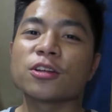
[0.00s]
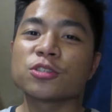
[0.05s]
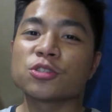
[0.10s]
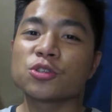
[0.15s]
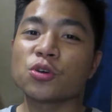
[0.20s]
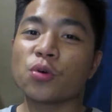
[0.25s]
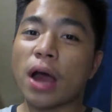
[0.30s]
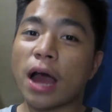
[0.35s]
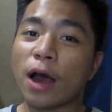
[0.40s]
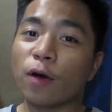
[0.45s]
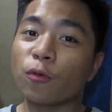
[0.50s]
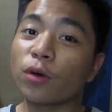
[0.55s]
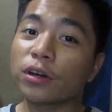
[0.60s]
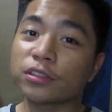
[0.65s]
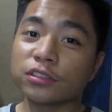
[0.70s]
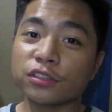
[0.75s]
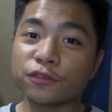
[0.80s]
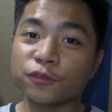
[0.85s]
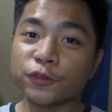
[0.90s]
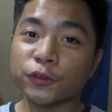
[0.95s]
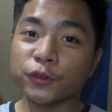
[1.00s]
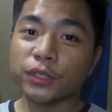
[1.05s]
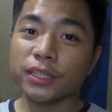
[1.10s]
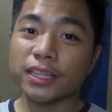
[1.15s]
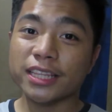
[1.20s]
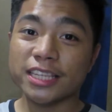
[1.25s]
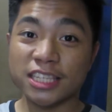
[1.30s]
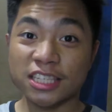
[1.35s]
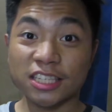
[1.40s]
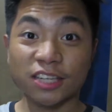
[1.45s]
to how wonderful
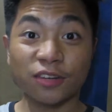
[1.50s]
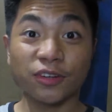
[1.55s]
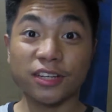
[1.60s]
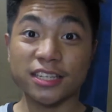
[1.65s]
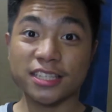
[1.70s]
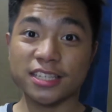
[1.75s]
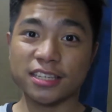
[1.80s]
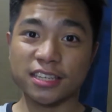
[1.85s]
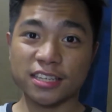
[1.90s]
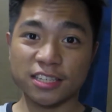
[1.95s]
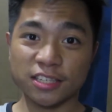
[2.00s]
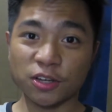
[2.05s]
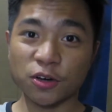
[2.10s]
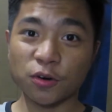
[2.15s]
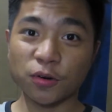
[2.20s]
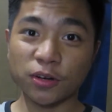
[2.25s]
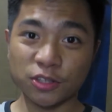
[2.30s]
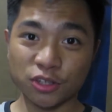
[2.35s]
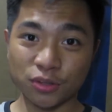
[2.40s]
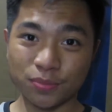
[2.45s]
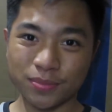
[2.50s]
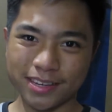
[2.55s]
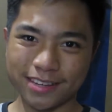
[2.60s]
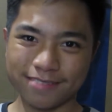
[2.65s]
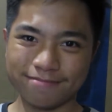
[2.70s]
this series is going to be.